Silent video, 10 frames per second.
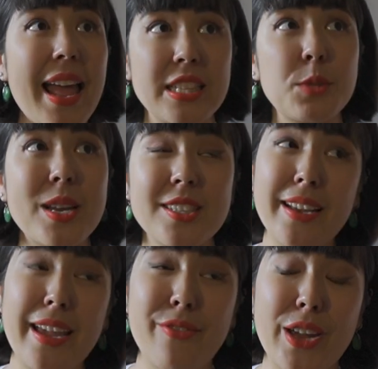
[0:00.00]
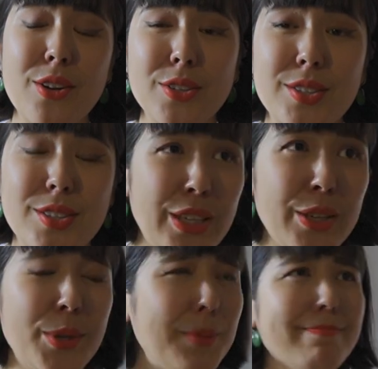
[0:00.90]
especially if it costs
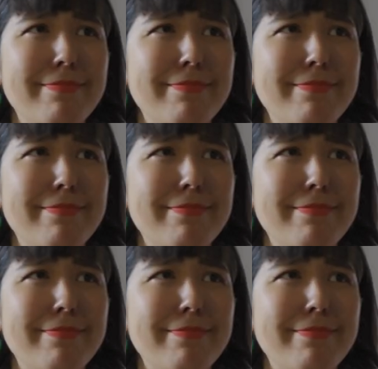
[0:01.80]
you